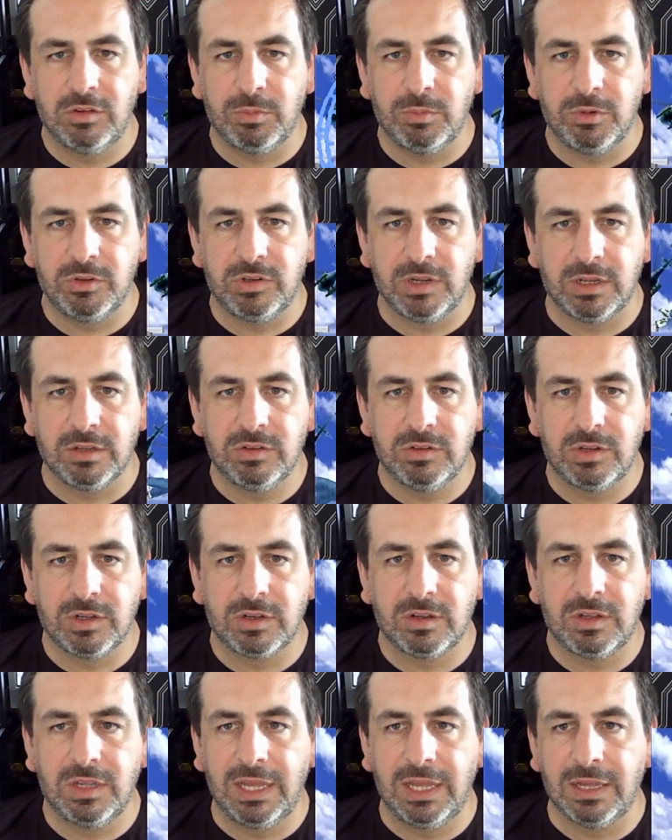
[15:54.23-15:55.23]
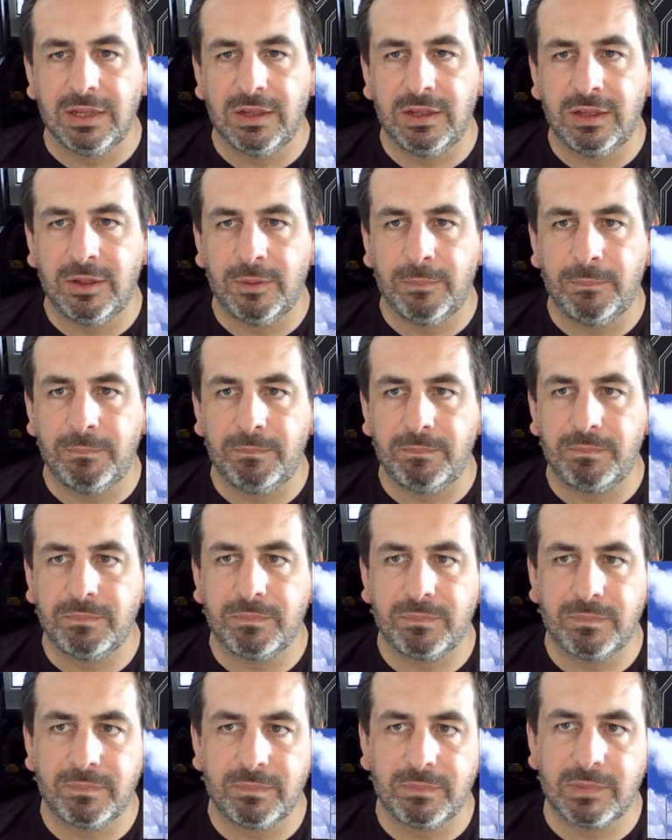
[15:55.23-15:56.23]
there's much else I could get. I
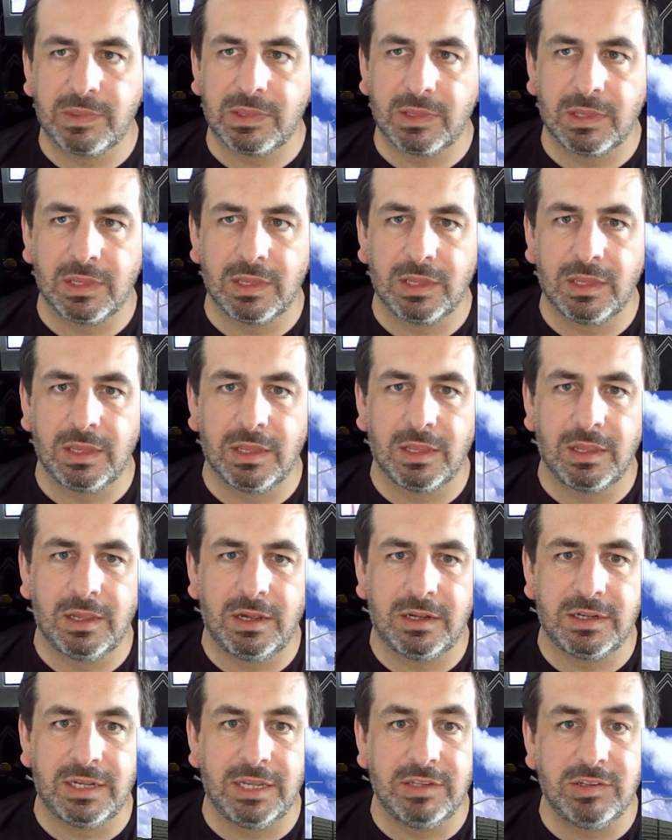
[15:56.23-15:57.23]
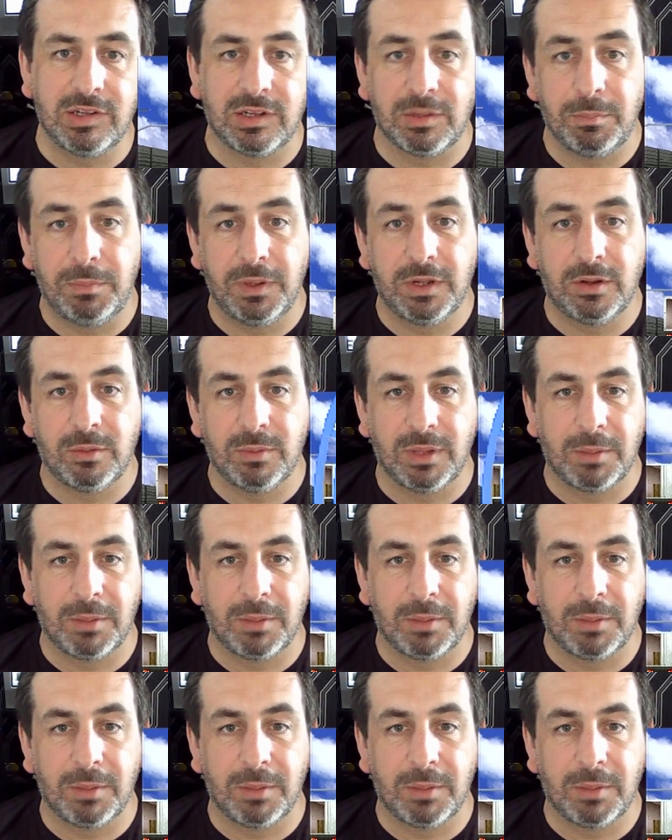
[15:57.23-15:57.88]
guess I could pick up